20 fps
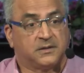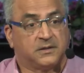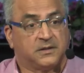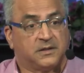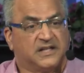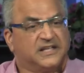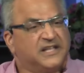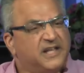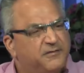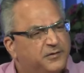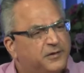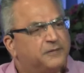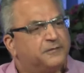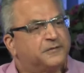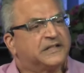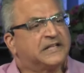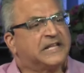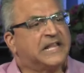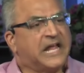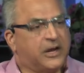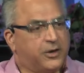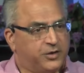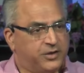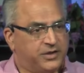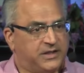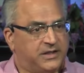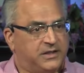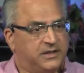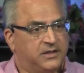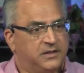a level of
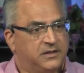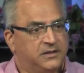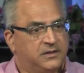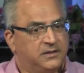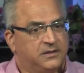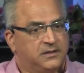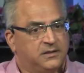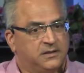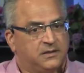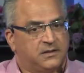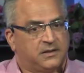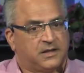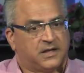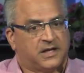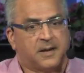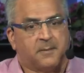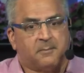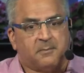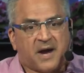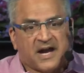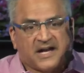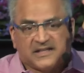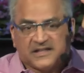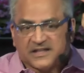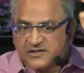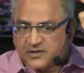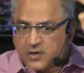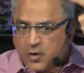clarity, and a mind that's